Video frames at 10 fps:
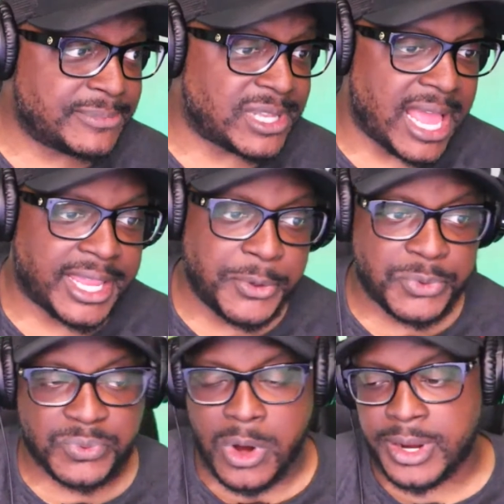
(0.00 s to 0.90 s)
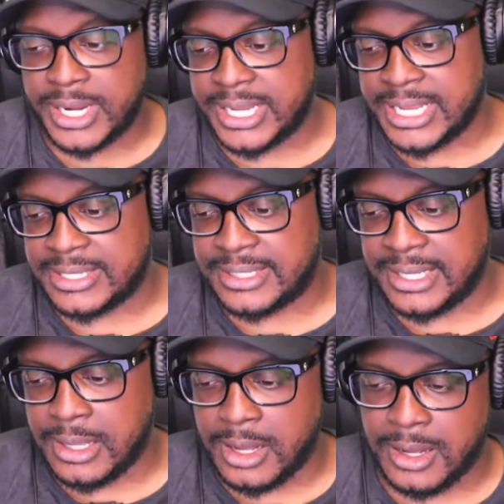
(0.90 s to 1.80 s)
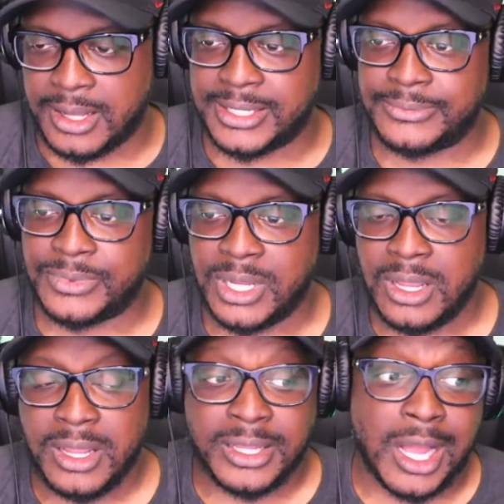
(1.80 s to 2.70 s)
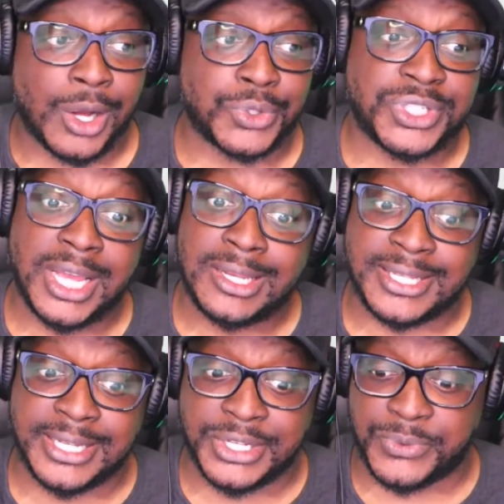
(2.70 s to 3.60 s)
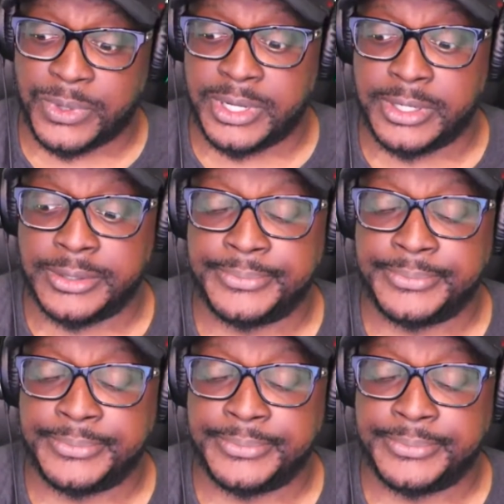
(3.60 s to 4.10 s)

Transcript: like he was working against Deion. Y'all, jealousy is real.